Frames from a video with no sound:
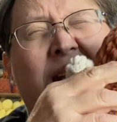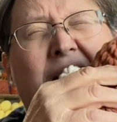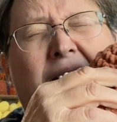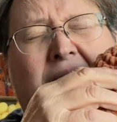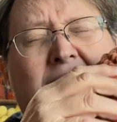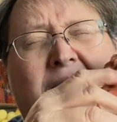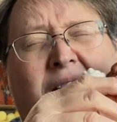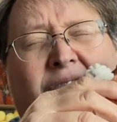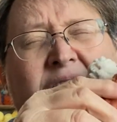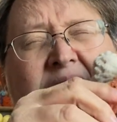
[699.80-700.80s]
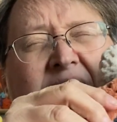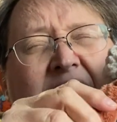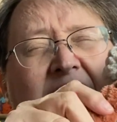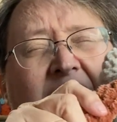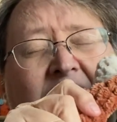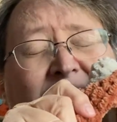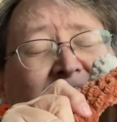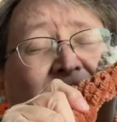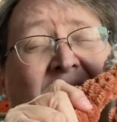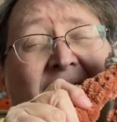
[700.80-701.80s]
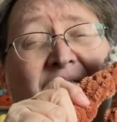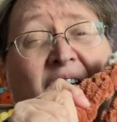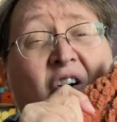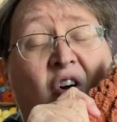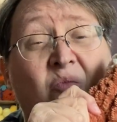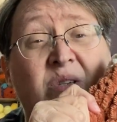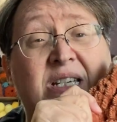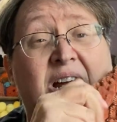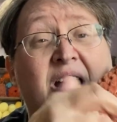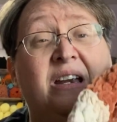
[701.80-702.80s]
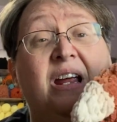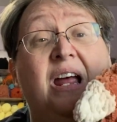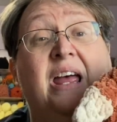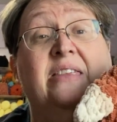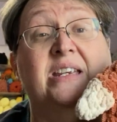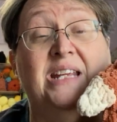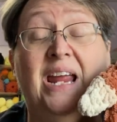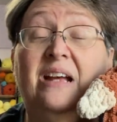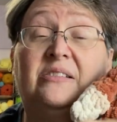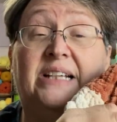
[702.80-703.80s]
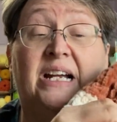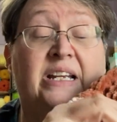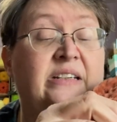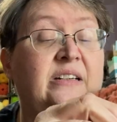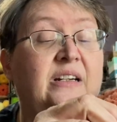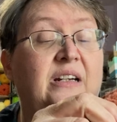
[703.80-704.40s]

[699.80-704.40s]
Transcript: ahead enough and see it, because if I have the arms done and the tail done,